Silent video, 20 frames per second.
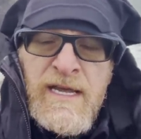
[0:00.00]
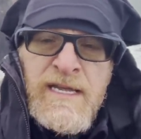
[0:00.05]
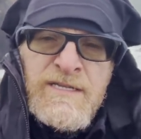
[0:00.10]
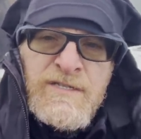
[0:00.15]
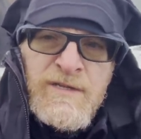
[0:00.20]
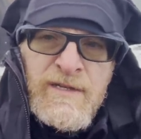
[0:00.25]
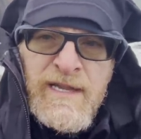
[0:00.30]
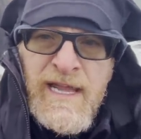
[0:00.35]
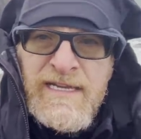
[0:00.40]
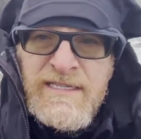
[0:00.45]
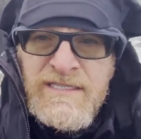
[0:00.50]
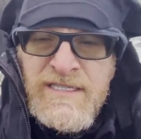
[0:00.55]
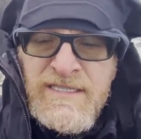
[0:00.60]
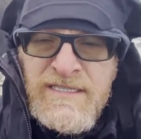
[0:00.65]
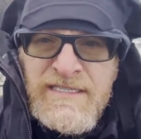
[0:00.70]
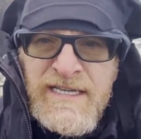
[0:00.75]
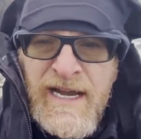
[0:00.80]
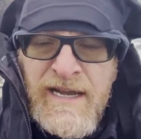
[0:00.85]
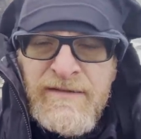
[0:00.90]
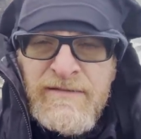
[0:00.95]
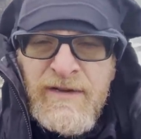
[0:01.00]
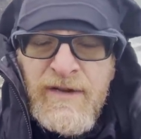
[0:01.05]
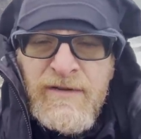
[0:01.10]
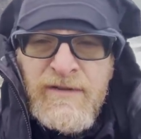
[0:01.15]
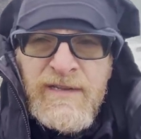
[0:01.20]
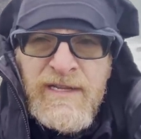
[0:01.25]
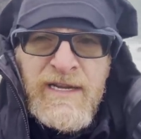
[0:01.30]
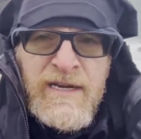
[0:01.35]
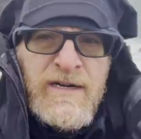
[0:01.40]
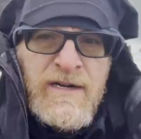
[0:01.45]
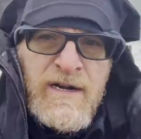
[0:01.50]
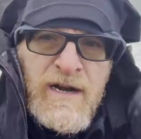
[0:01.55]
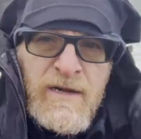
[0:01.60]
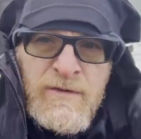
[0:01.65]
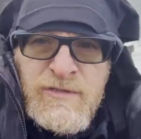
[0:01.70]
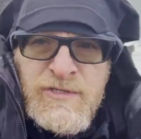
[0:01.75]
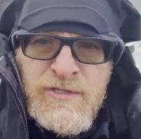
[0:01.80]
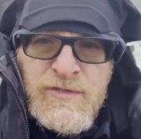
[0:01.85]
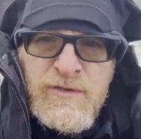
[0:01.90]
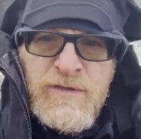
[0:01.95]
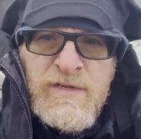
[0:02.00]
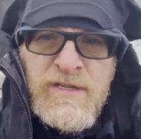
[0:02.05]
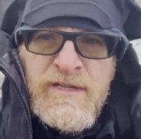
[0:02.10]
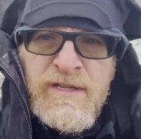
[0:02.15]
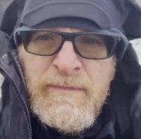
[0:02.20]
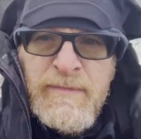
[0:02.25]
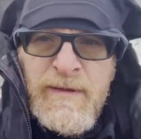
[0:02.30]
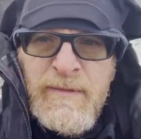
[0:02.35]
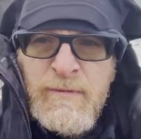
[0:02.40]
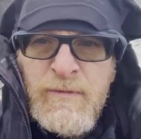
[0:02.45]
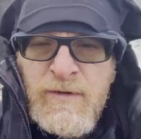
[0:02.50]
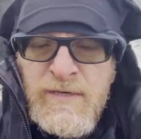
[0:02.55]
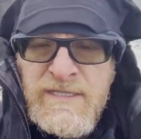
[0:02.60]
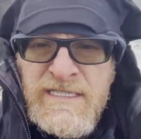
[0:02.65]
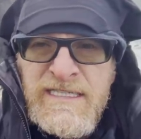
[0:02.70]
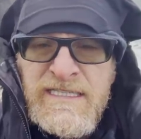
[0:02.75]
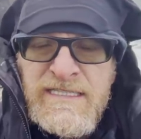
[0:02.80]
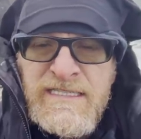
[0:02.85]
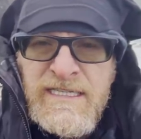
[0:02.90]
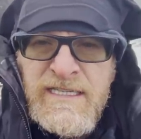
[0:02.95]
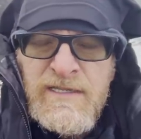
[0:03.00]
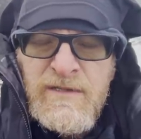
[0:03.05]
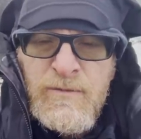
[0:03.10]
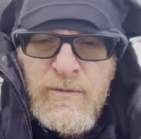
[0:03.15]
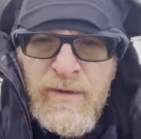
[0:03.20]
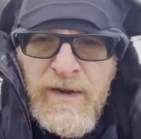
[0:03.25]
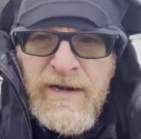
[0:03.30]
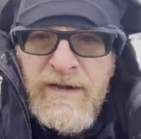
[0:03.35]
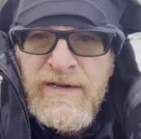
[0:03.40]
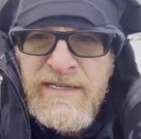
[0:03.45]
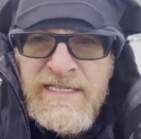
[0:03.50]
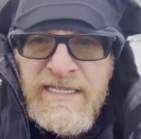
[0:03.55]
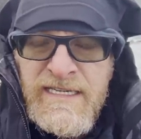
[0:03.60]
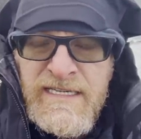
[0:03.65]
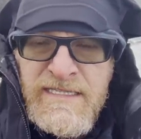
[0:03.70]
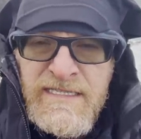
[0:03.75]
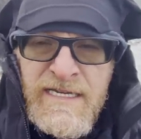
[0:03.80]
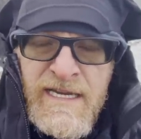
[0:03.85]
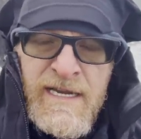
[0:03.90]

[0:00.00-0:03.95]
So let's just dive down there. I'll show you a bit more detail where it is,